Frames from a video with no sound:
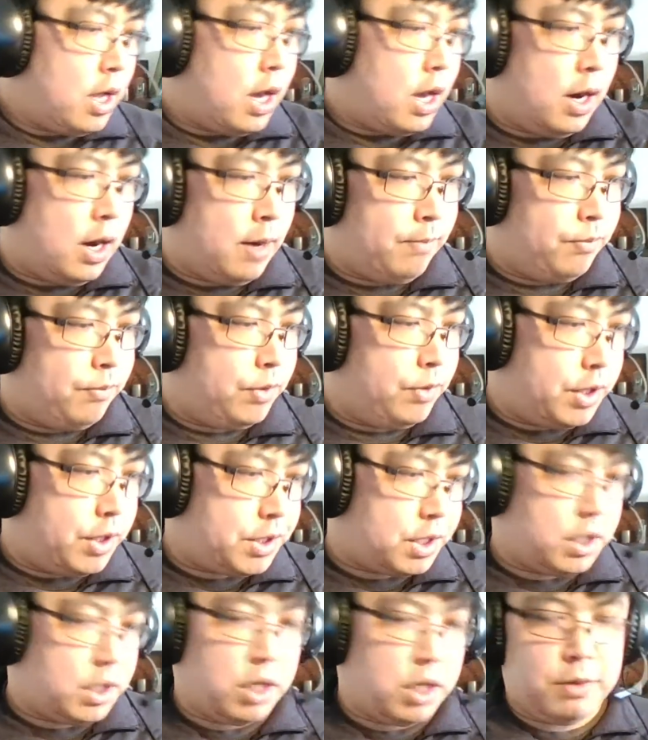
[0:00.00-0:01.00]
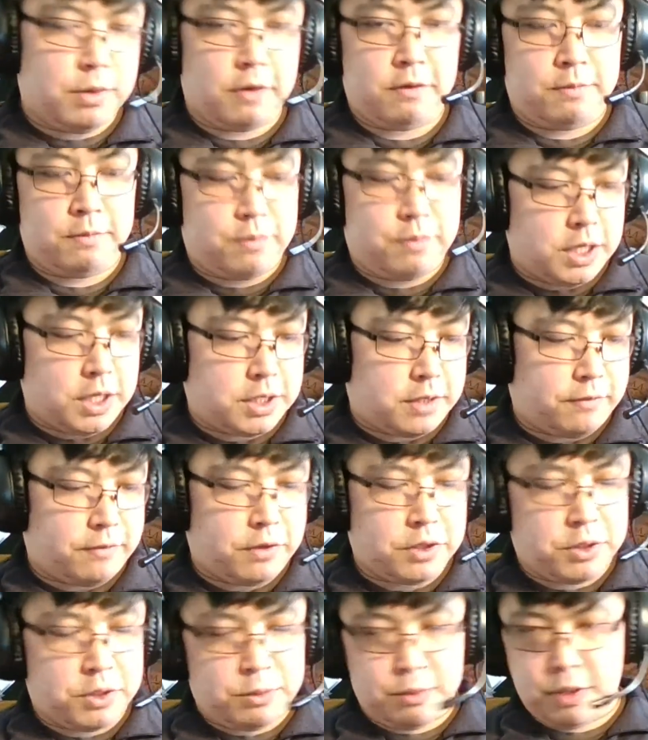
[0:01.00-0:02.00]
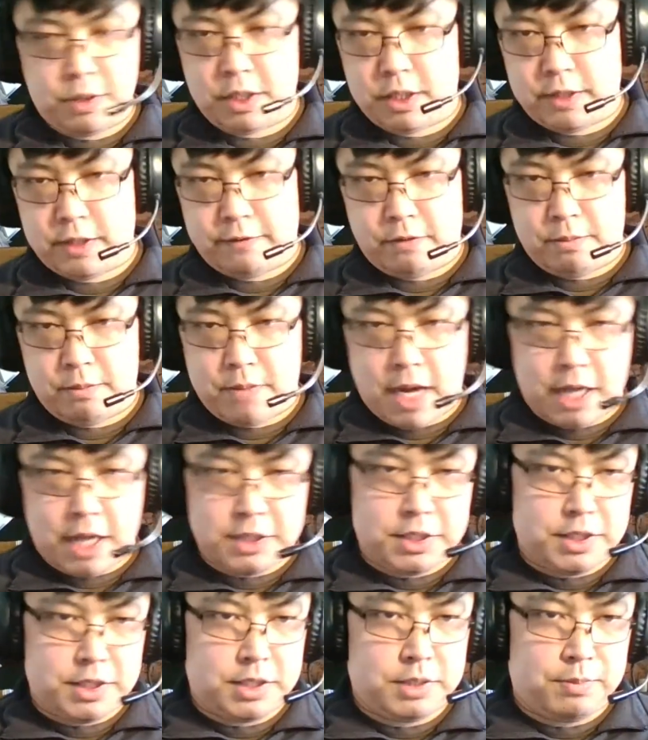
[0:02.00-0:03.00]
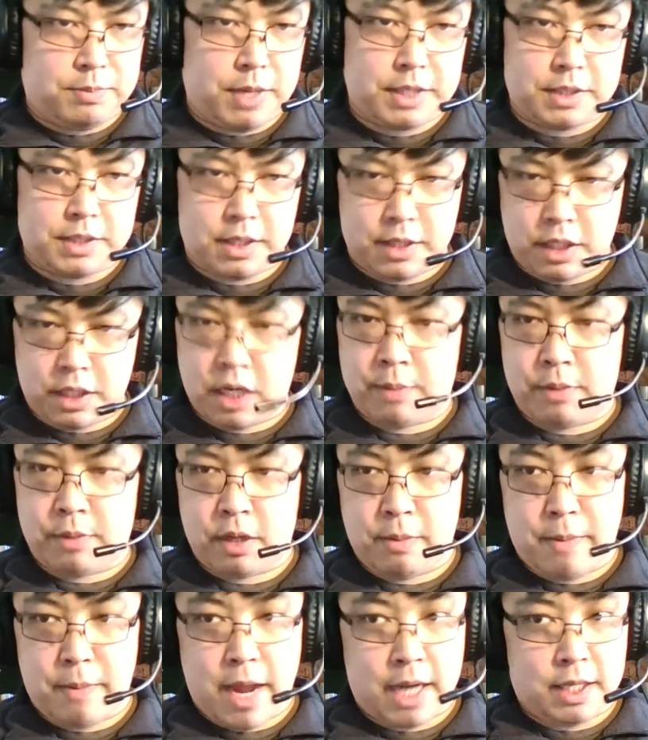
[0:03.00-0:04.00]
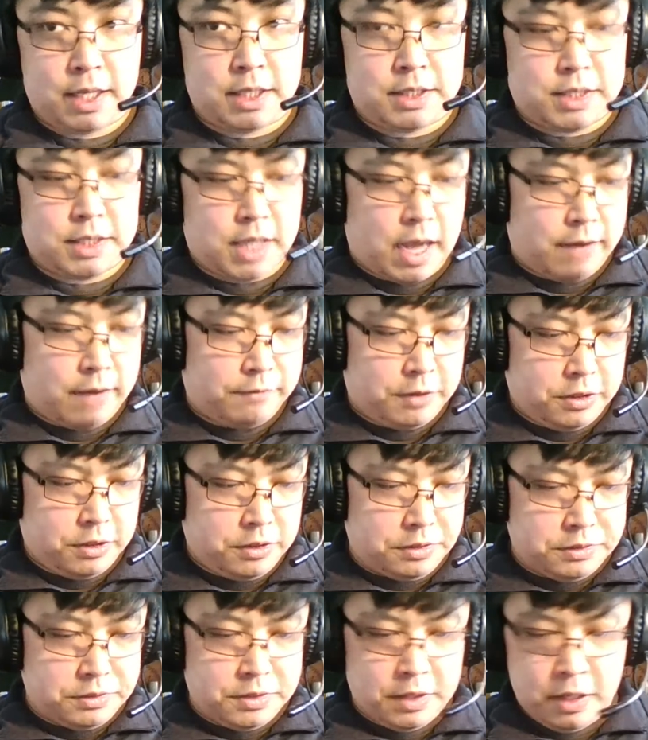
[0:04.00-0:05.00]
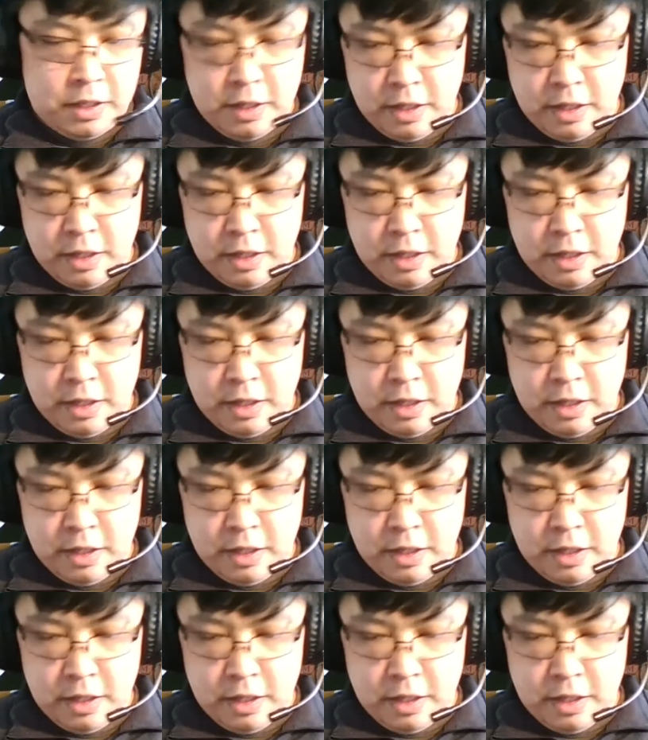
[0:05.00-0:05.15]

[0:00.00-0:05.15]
There's a little bit of price difference between different boxes based on the number of magnets I have to use.